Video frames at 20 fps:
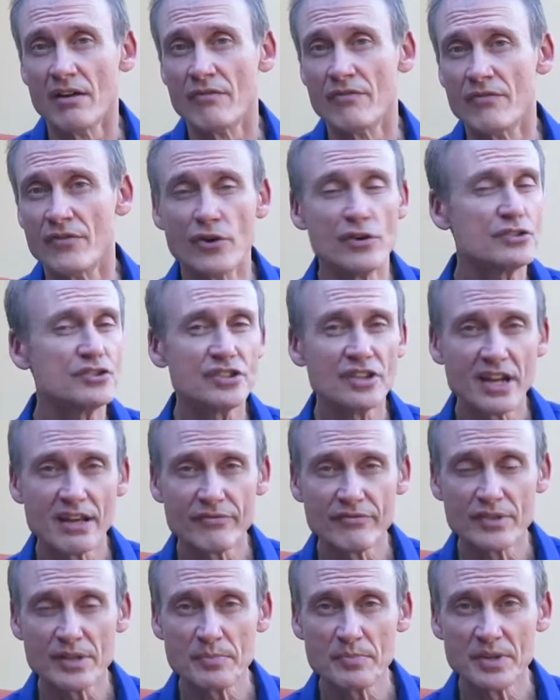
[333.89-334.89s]
Virtual
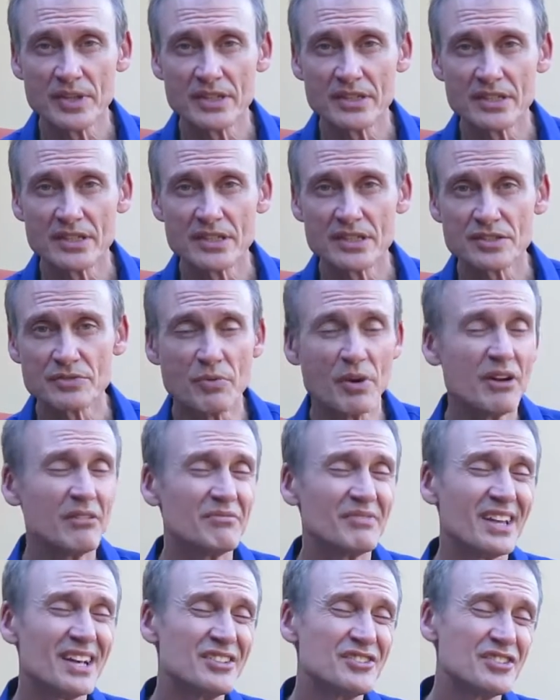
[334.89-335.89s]
MVPDs,
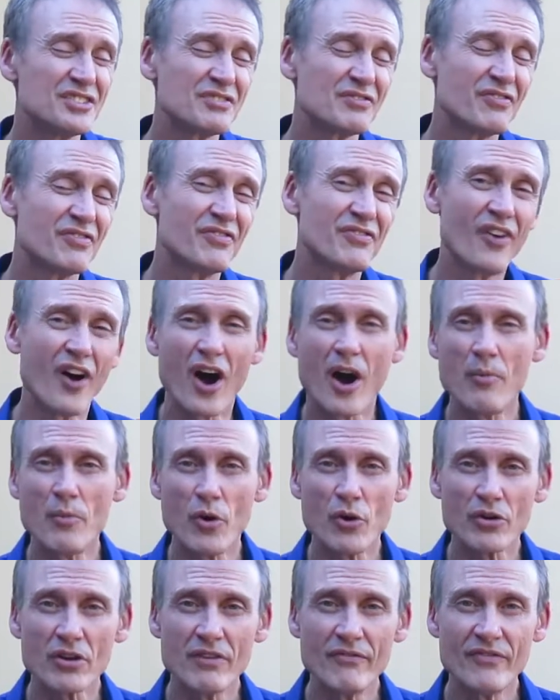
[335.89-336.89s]
well, they're just far
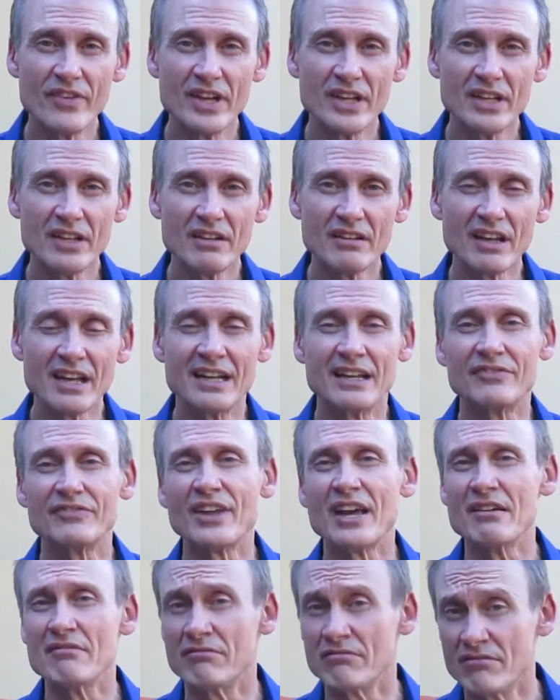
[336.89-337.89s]
more convenient, and if
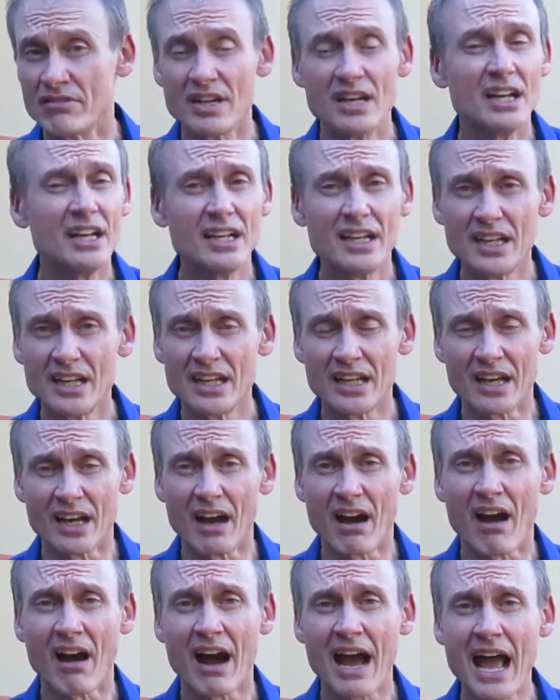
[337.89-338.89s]
they really need
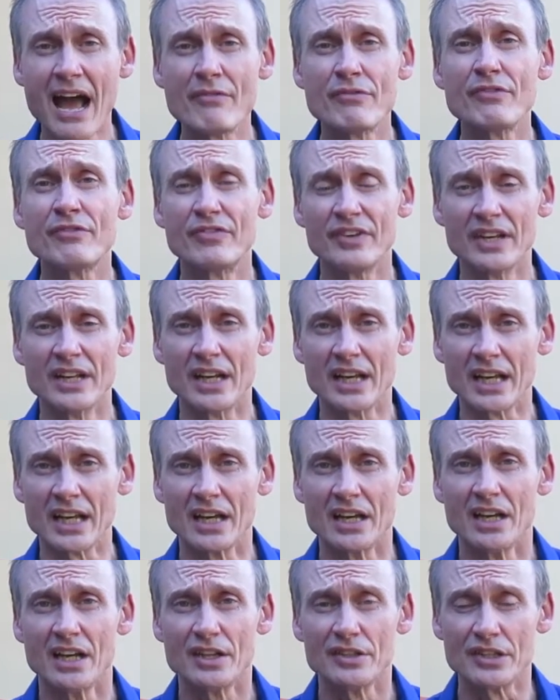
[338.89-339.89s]
it, I have a
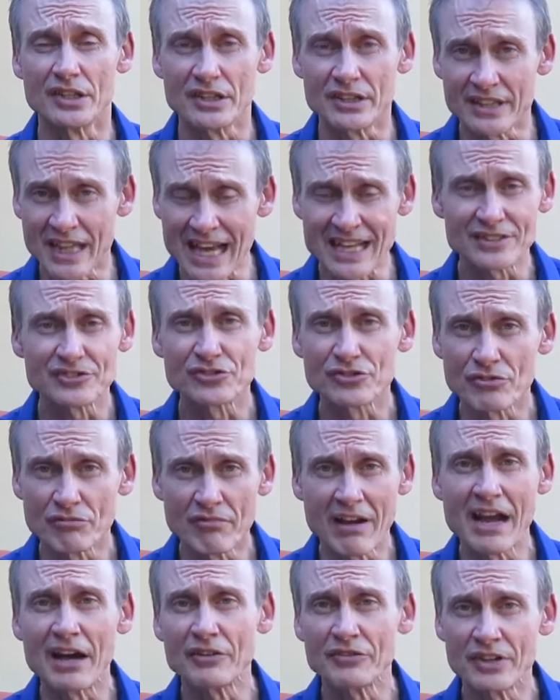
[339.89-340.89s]
feeling that that's the
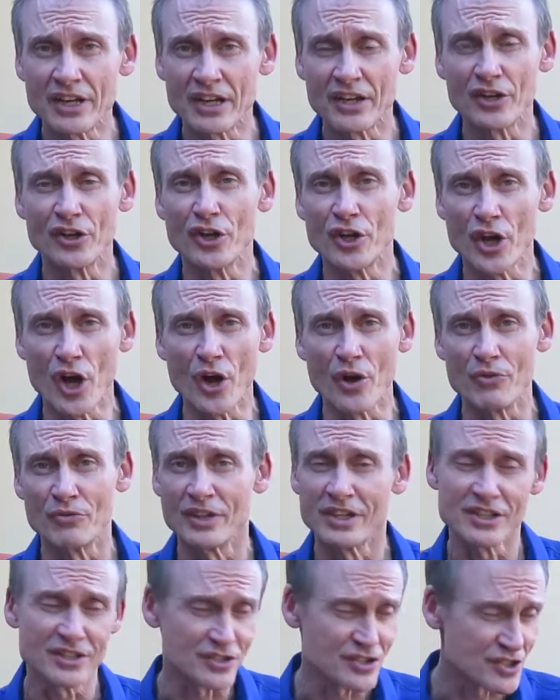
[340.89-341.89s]
route they're going to go.
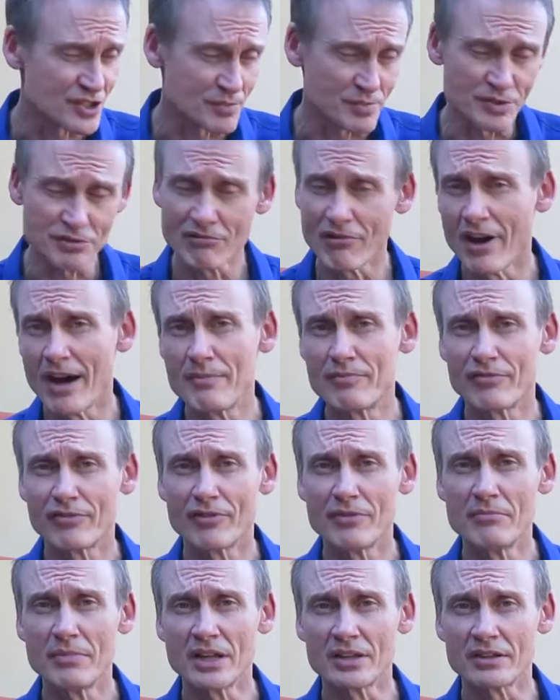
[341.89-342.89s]
They can subscribe
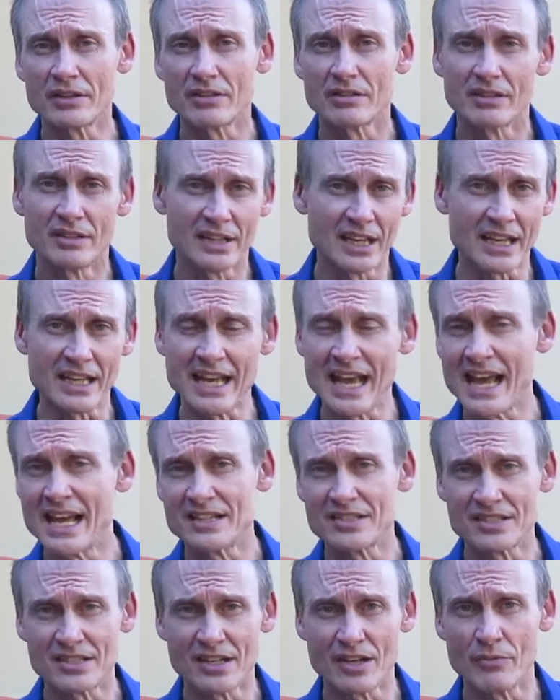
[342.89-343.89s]
for a month and then
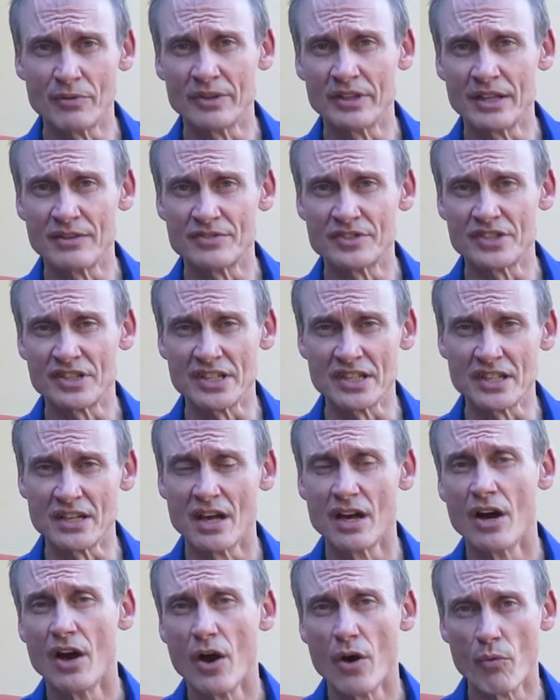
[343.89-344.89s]
cancel it when they've seen
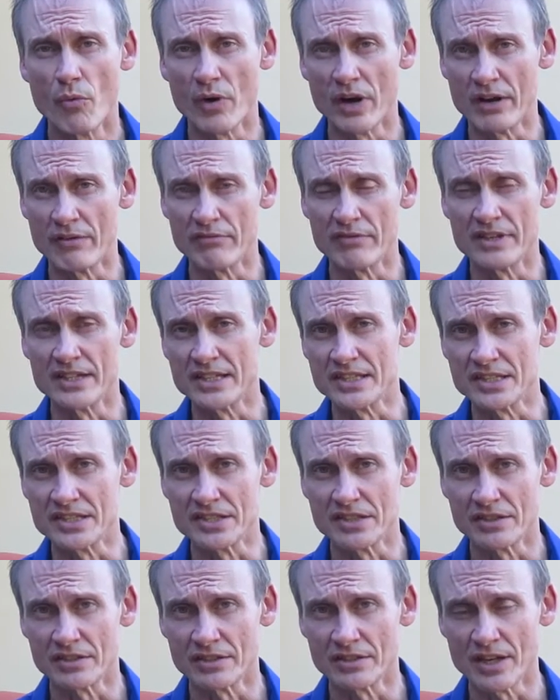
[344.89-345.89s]
whatever it
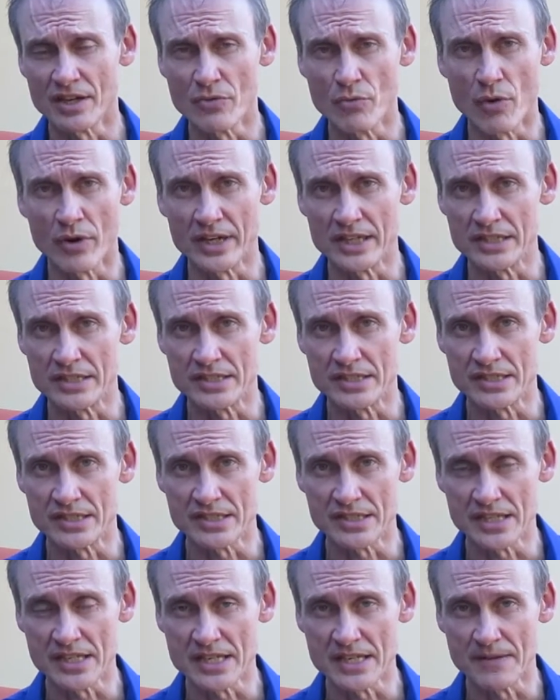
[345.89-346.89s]
is that they wanted to
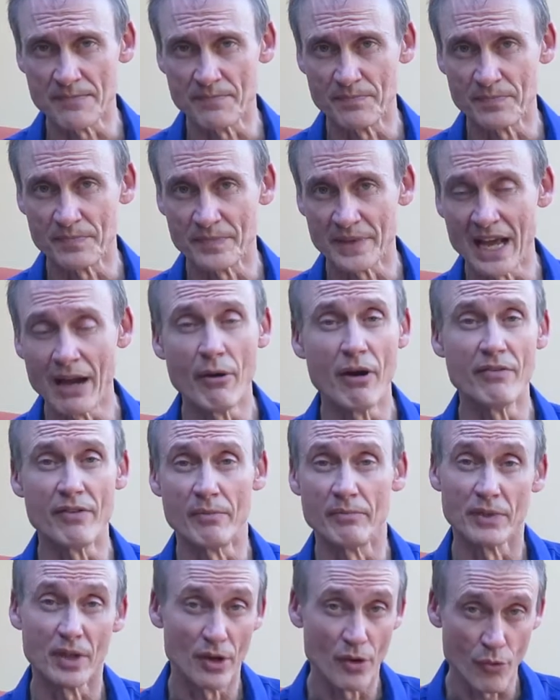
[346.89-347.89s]
see.
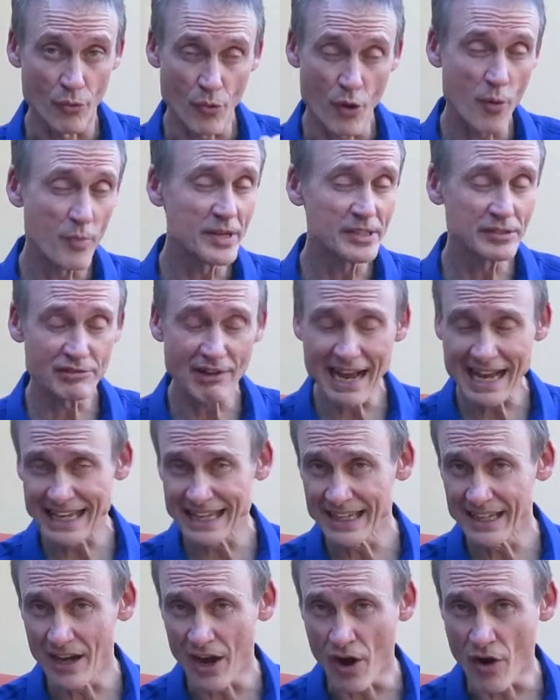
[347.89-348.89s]
However, we'll be
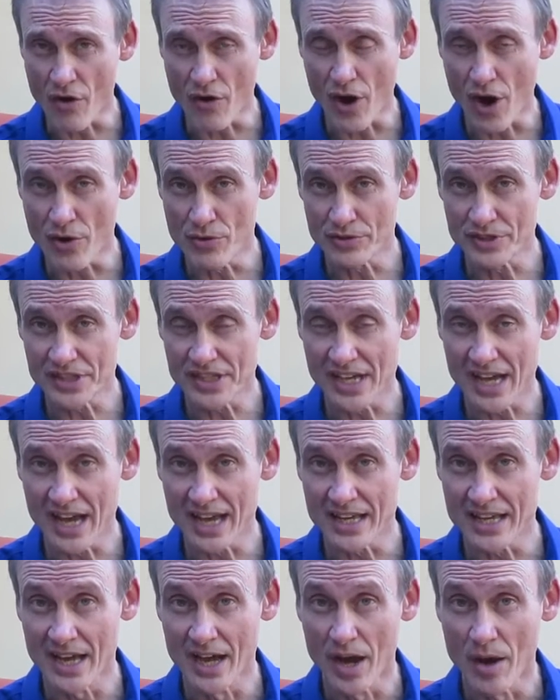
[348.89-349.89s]
tracking
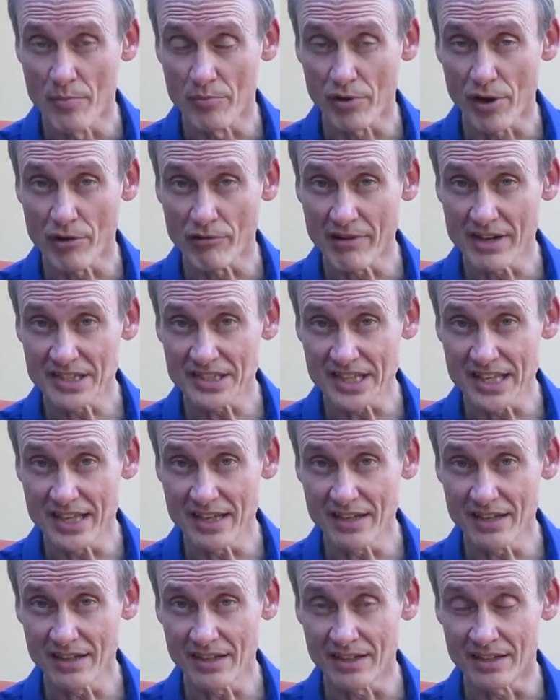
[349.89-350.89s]
OTA progress
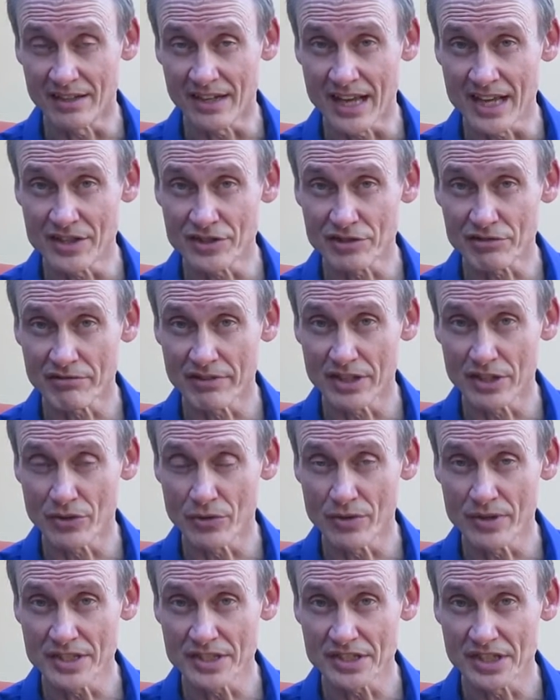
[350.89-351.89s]
here at Endscreen
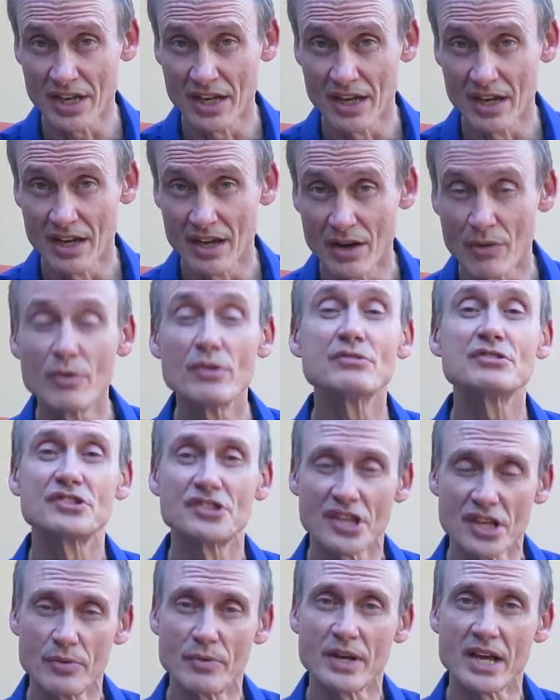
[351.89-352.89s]
Noise. We'll
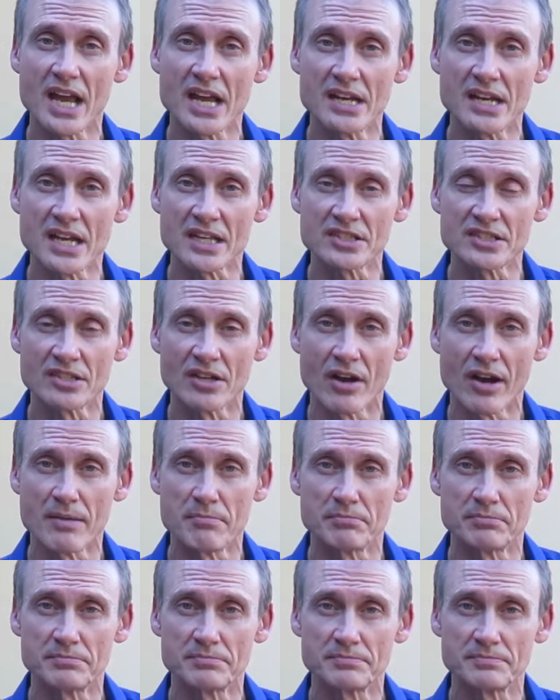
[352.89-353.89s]
see you again next
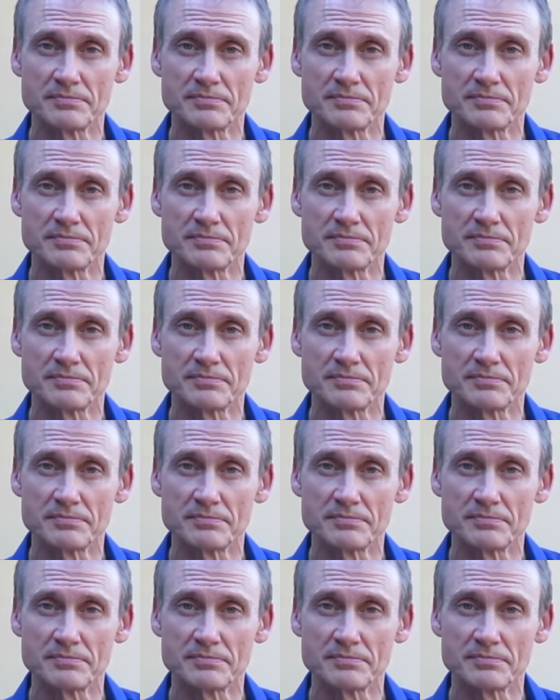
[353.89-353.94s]
time.